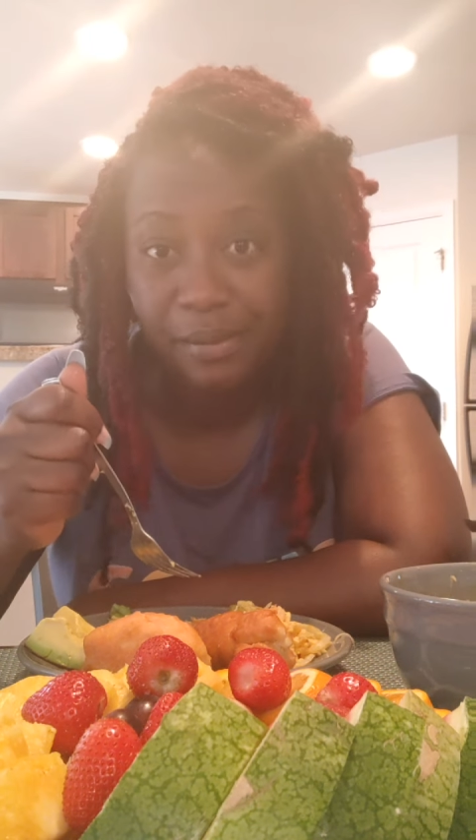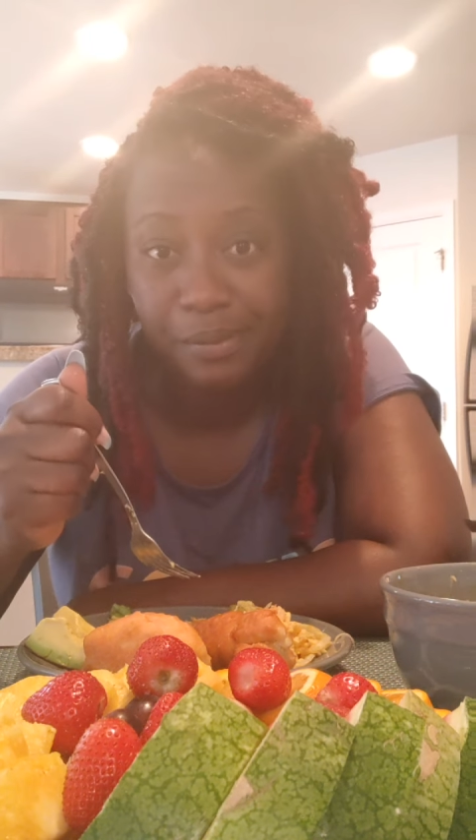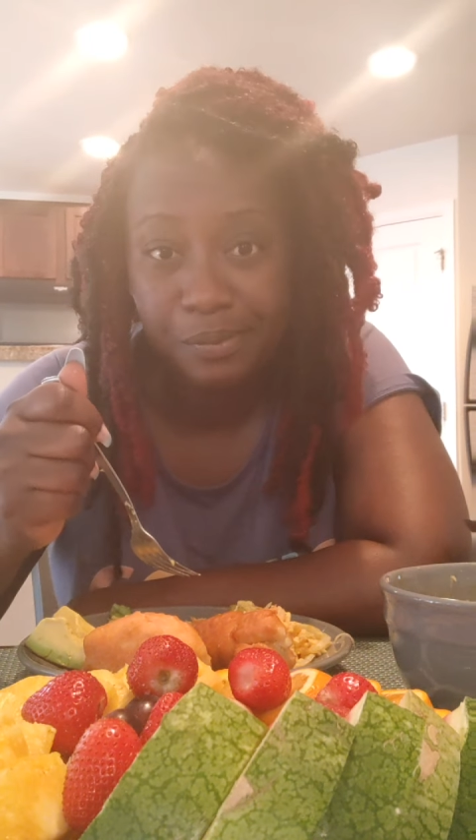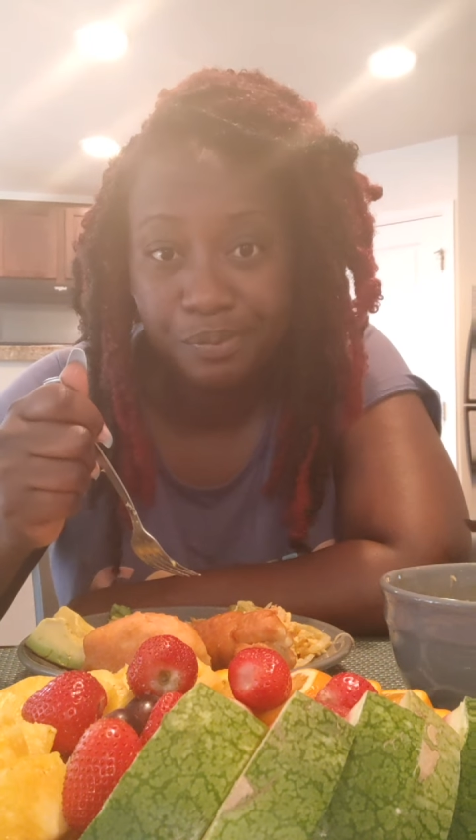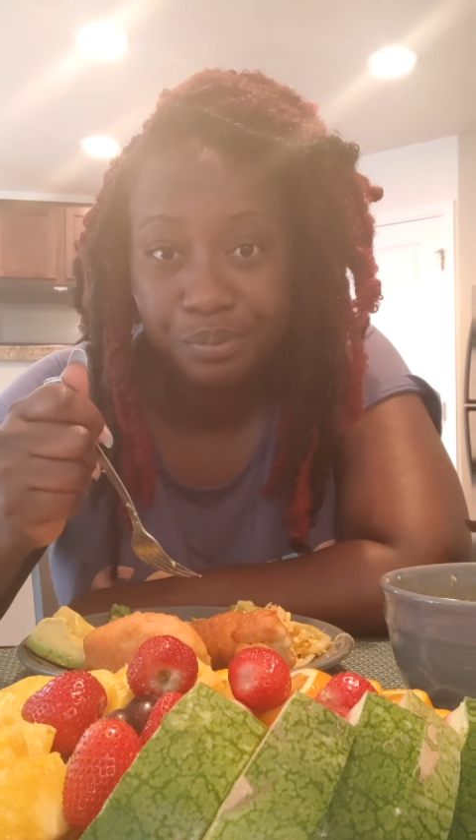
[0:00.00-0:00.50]
them.
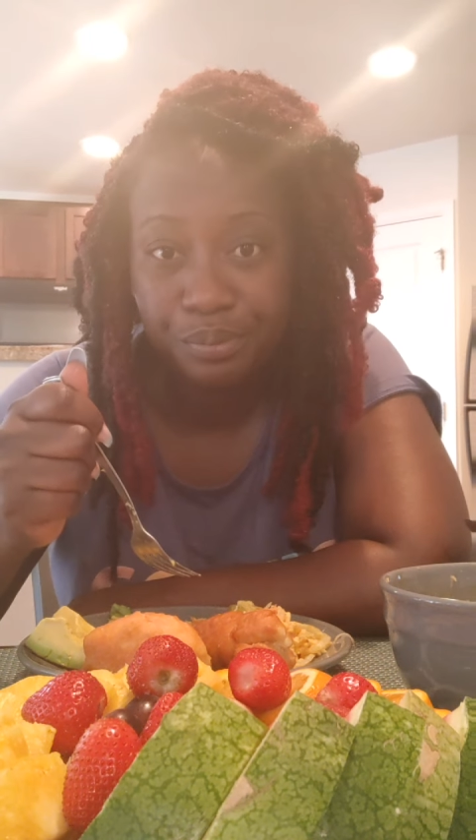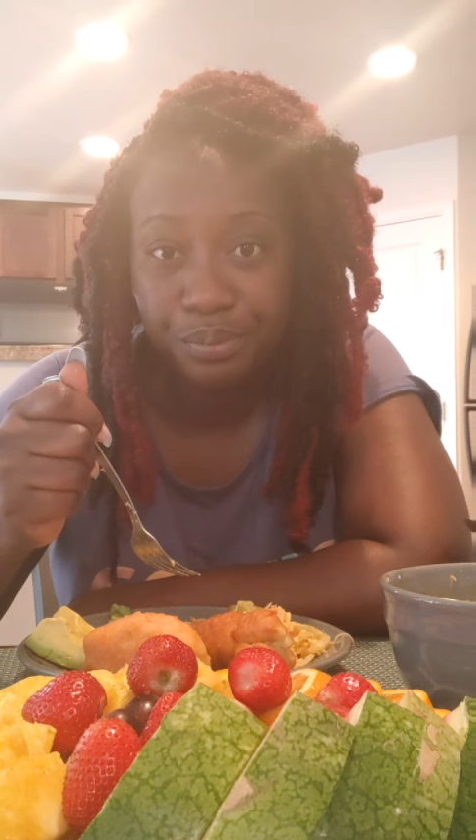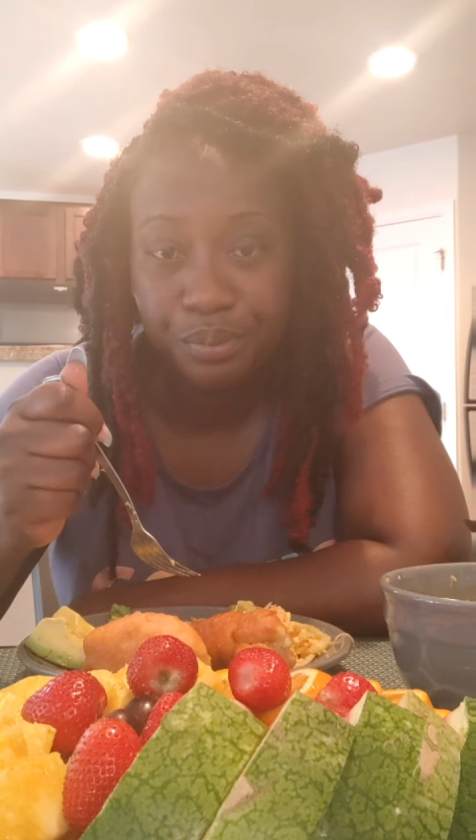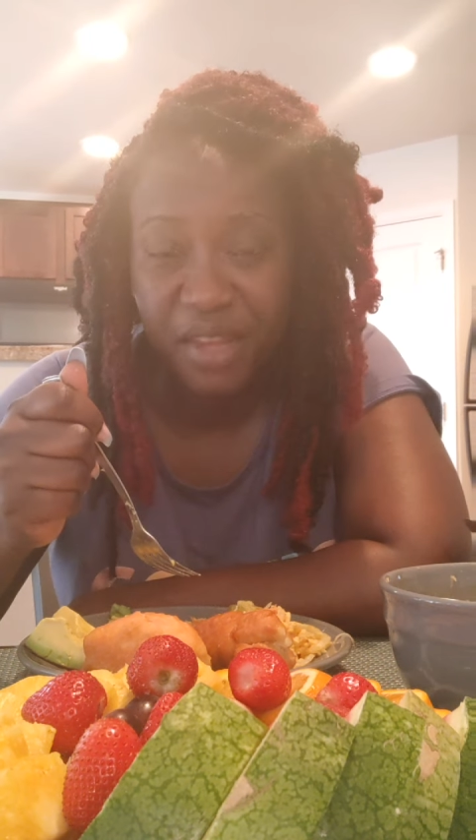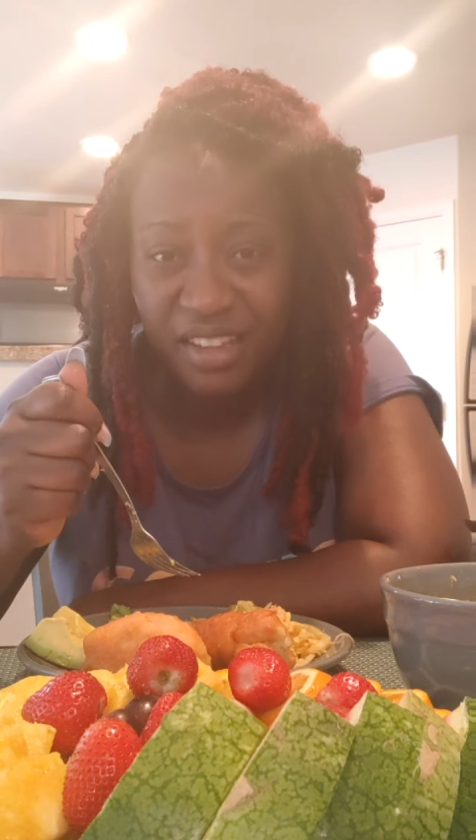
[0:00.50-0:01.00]

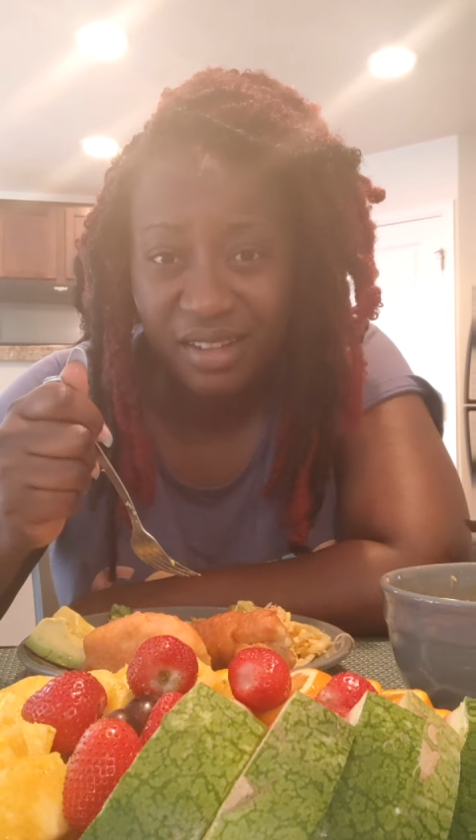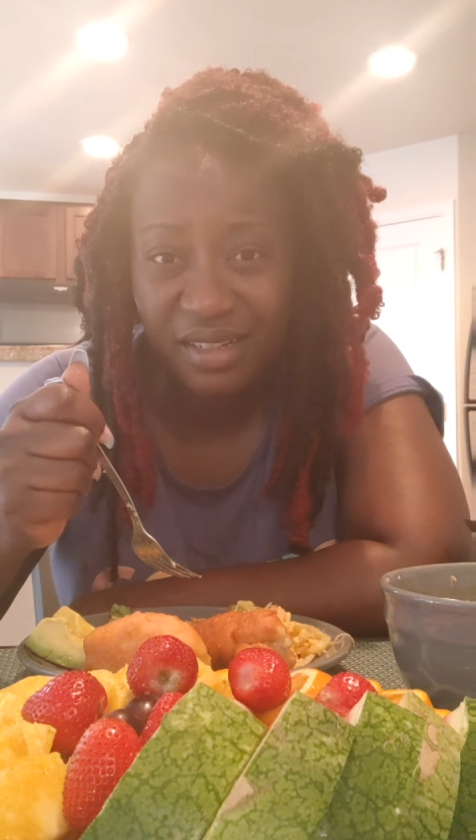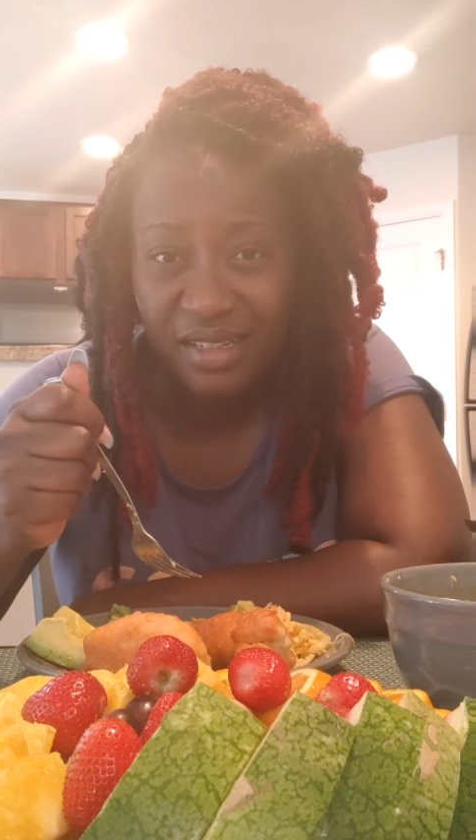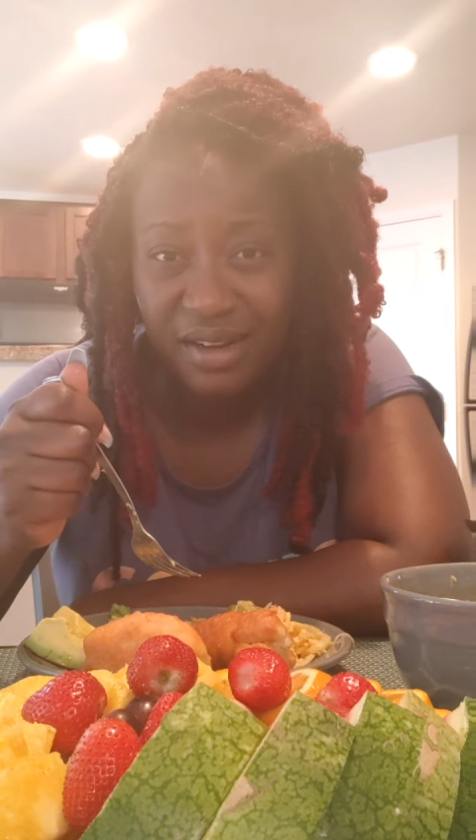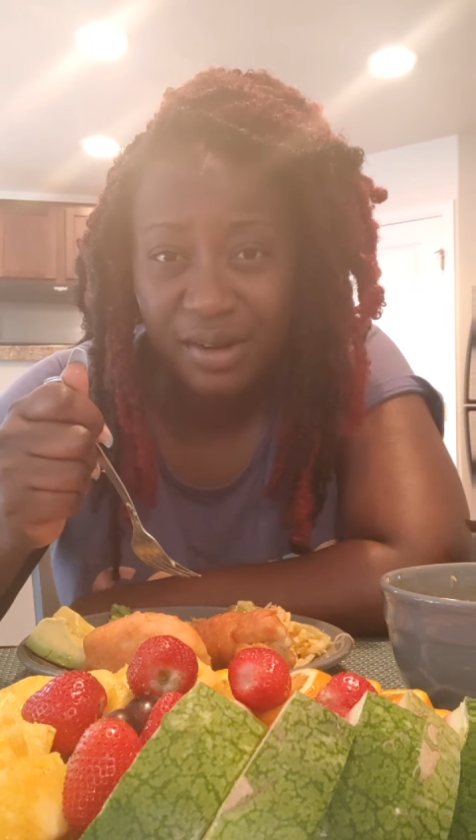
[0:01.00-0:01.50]
You
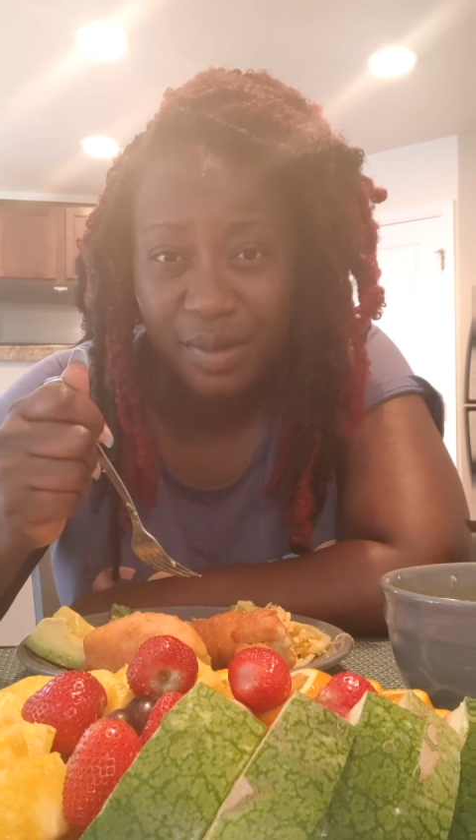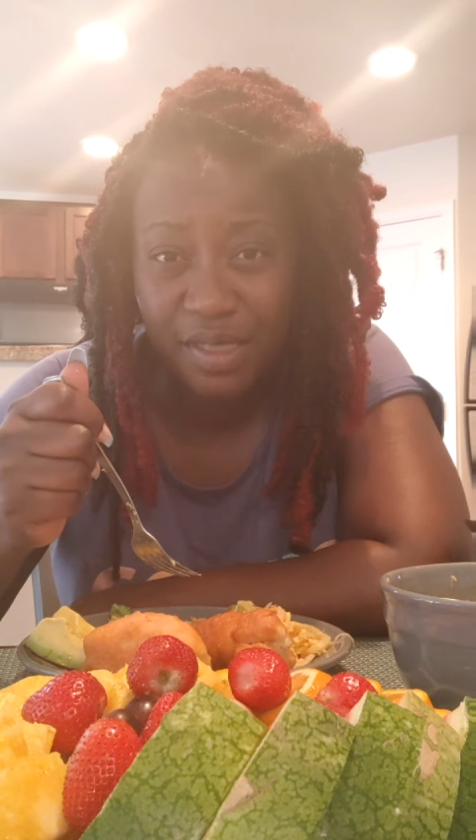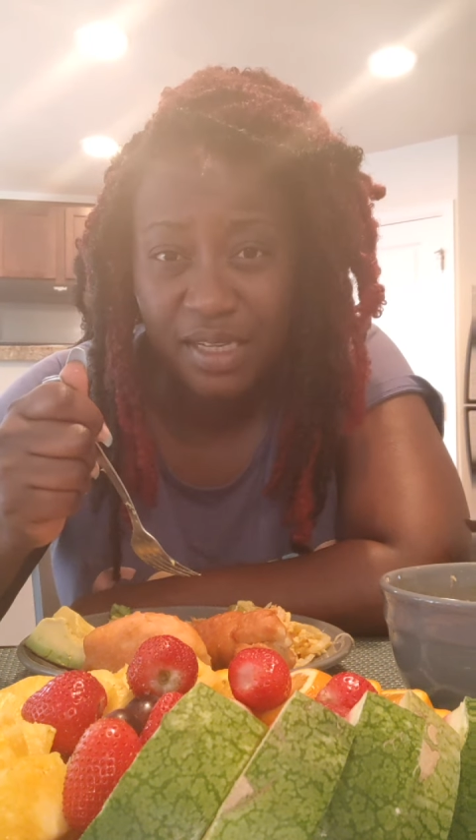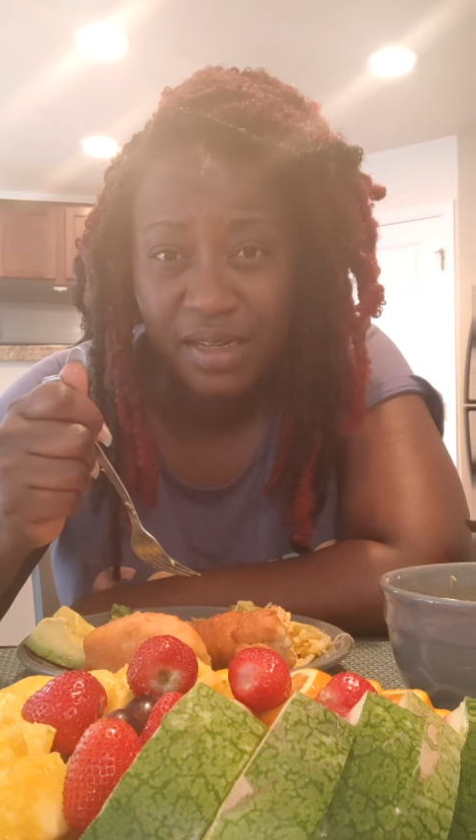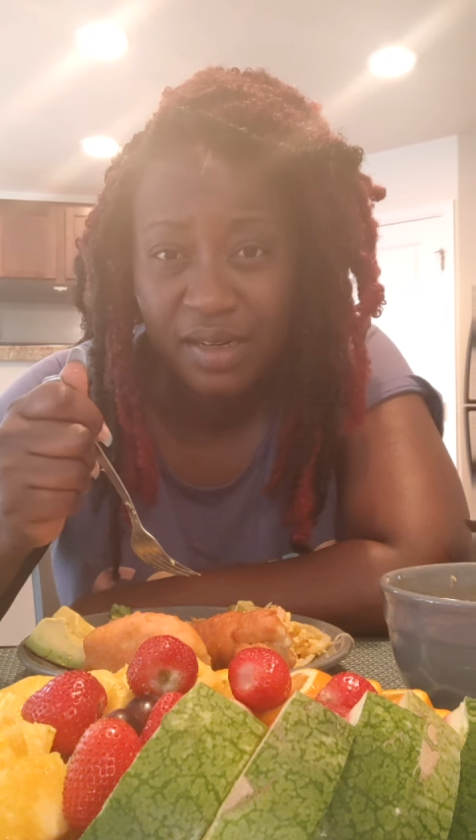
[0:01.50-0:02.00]
understand what I'm
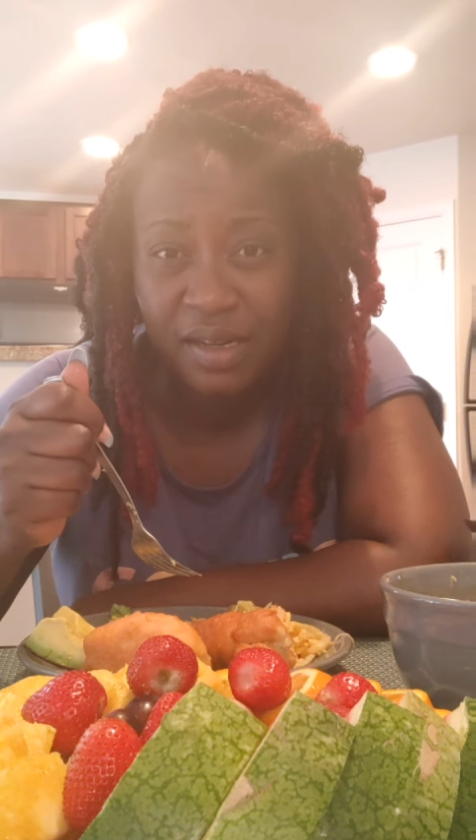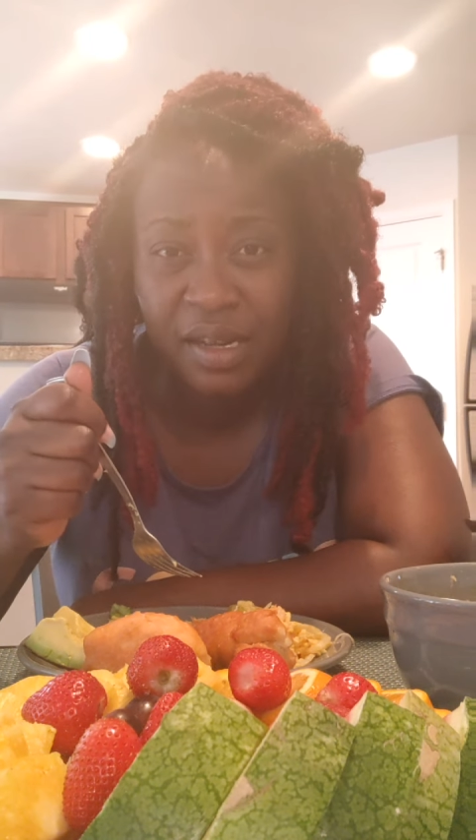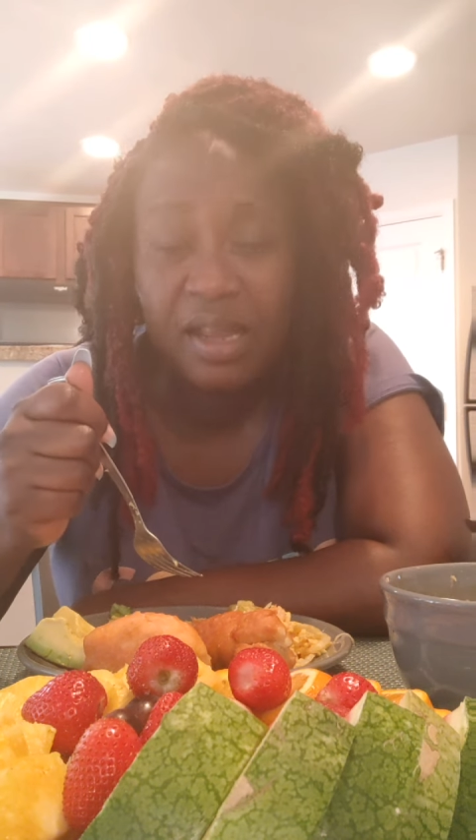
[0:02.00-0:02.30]
saying?